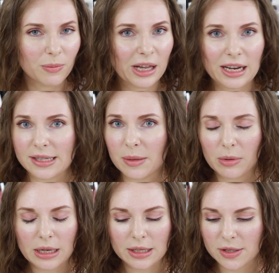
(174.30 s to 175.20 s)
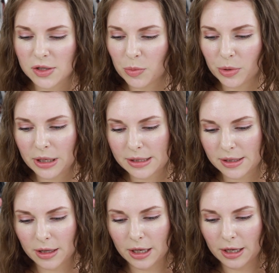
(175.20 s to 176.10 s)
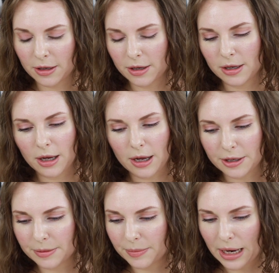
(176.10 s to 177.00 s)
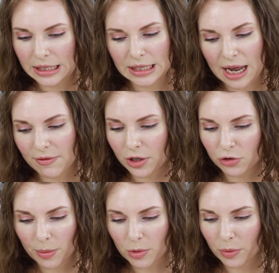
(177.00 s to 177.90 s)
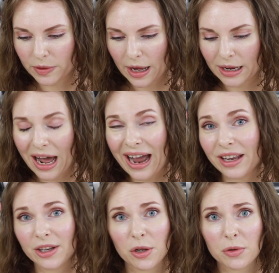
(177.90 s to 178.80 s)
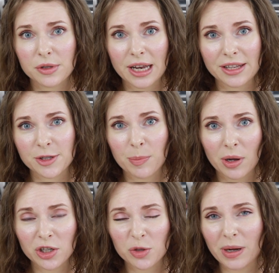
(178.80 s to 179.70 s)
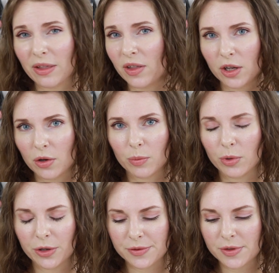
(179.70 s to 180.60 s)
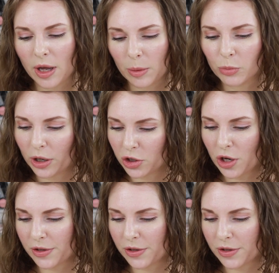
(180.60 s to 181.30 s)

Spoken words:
Like I said, blended super easily. I didn't have any trouble with that. I used a sponge, but I think you could use a brush